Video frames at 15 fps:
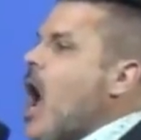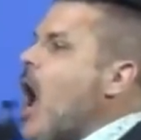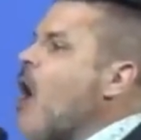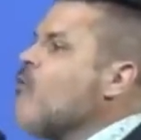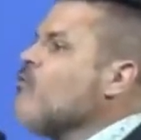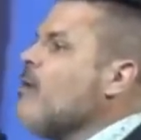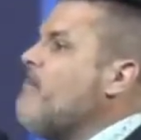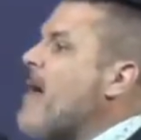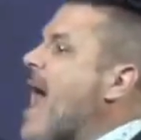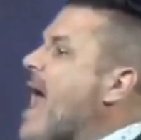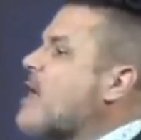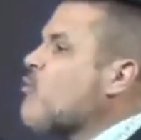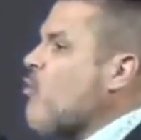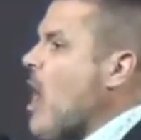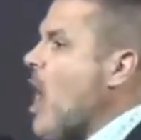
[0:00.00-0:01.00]
on the
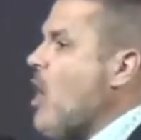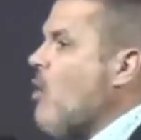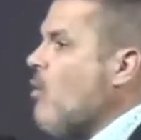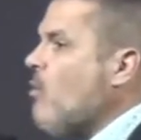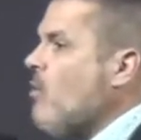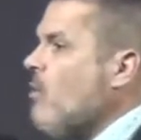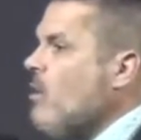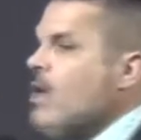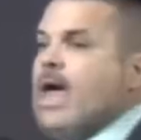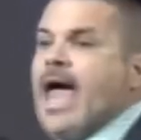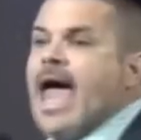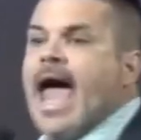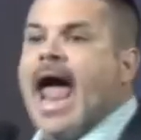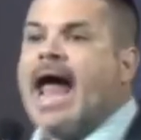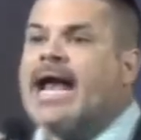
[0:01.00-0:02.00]
back row,
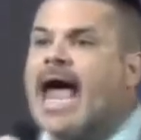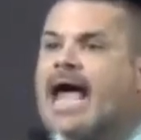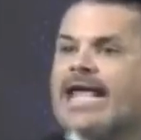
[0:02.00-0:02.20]
and I